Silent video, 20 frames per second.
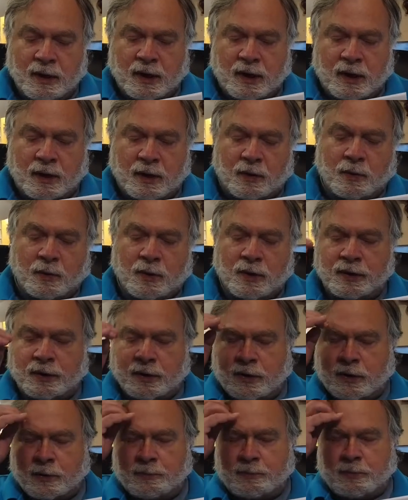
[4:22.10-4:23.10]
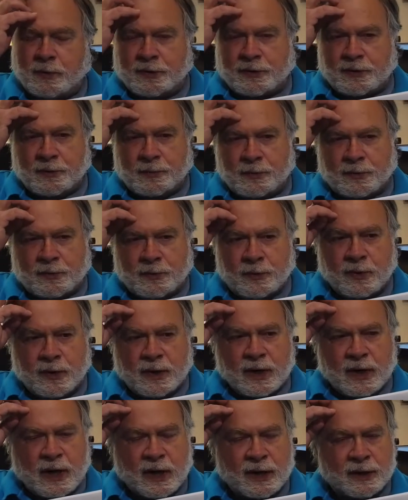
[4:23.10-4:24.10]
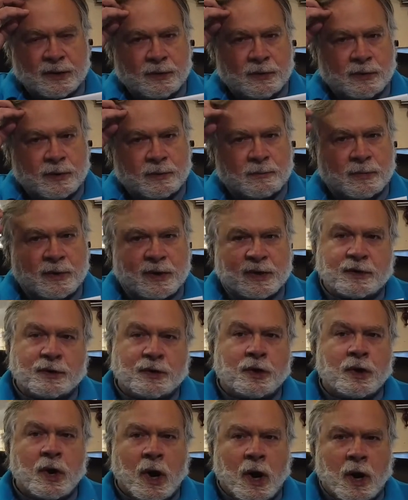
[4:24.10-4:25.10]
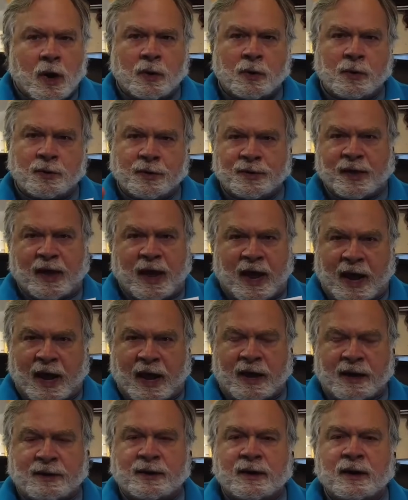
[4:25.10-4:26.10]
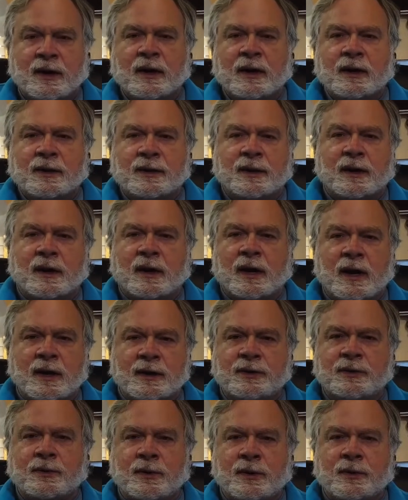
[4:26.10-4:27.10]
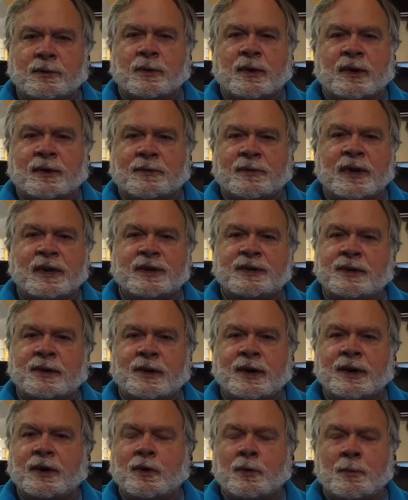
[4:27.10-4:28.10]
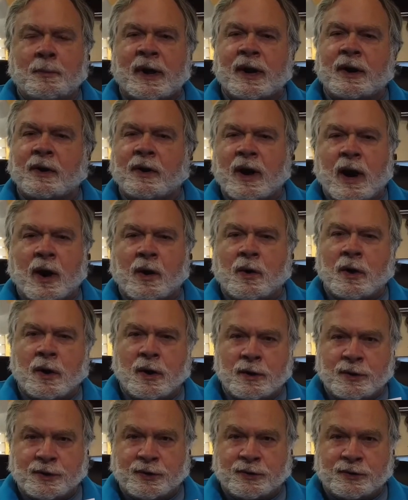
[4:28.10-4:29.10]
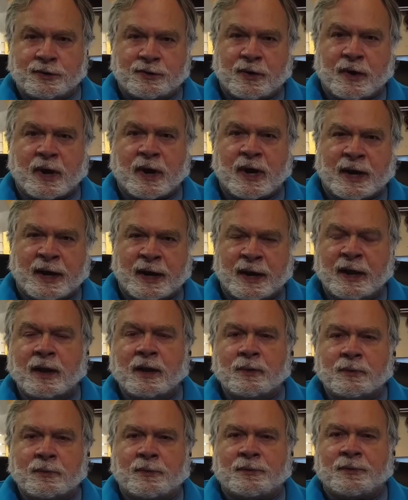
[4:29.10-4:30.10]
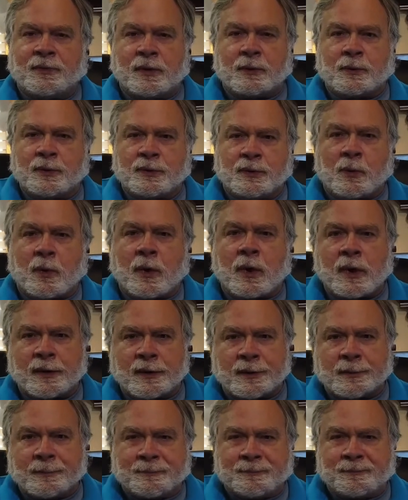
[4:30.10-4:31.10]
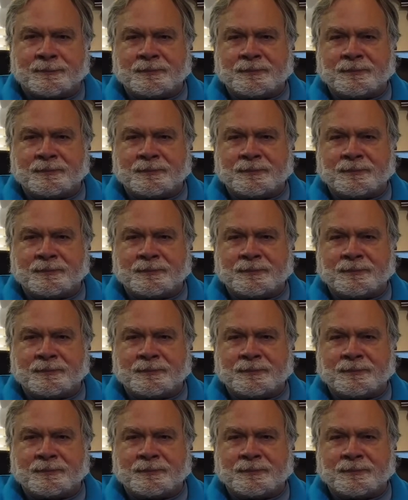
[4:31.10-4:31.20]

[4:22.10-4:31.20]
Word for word: Uh, or you could put them through a conduit, but know that the conduit will eventually, no matter how hard you try, will fill with water.